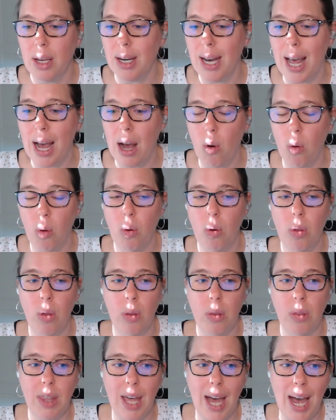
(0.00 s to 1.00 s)
Now,
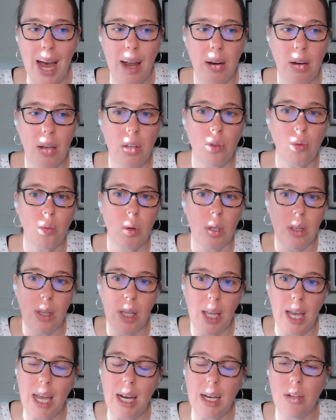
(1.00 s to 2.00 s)
that is
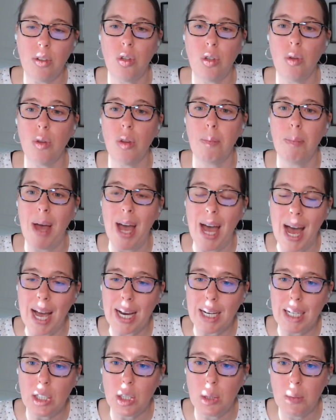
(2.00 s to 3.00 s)
related to the
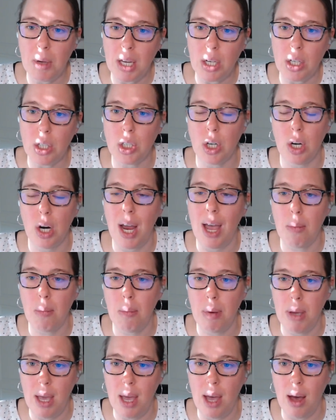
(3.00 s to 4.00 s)
package manager
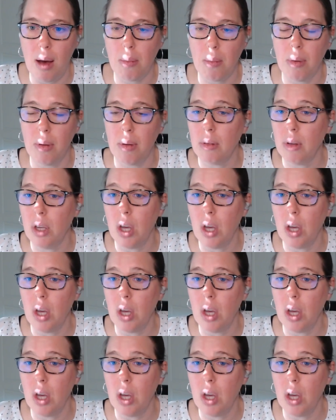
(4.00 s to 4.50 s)
NPM.